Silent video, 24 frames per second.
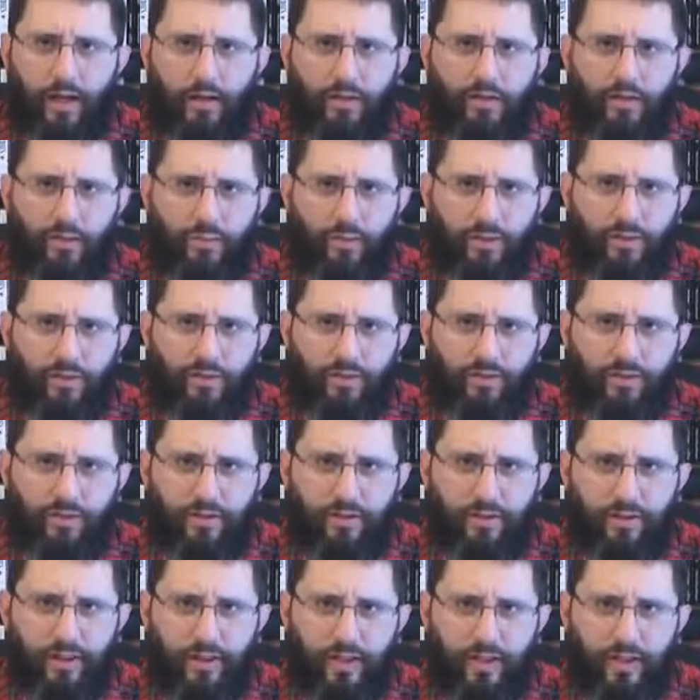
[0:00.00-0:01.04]
And you know, we talked
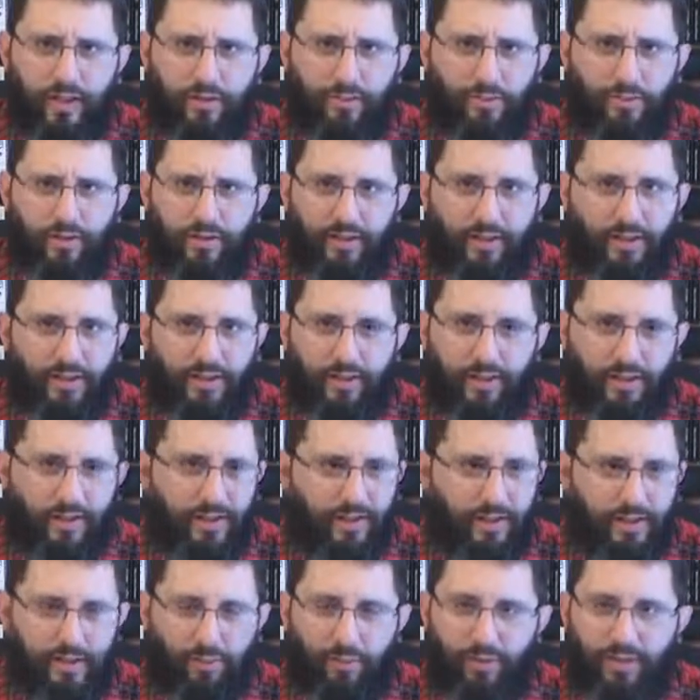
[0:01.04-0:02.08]
to the guy, and it was like
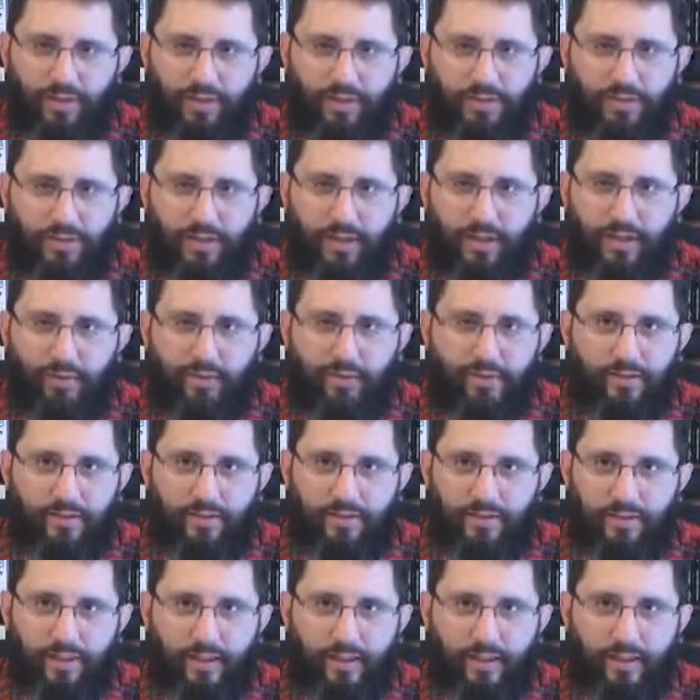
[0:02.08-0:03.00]
he wasn't saved,